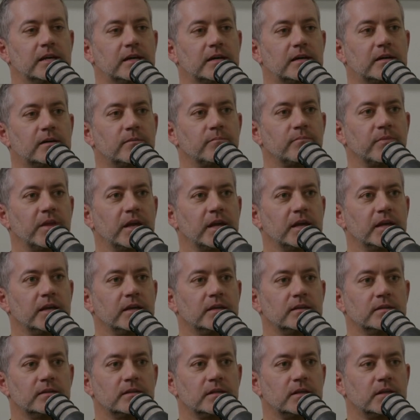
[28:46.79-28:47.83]
um,
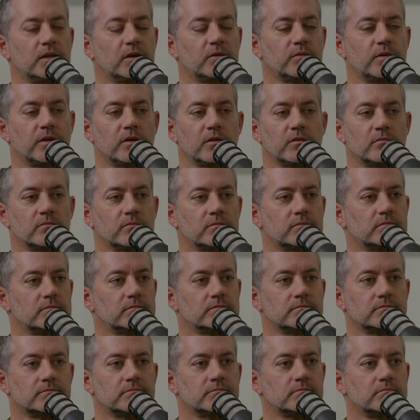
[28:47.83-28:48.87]
they you know they're
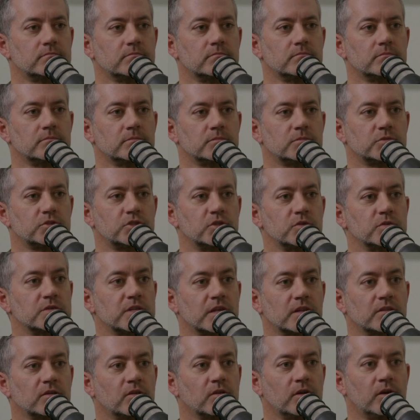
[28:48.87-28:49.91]

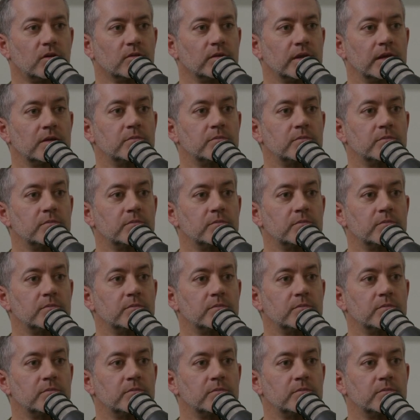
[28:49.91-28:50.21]
choosing their own yeah.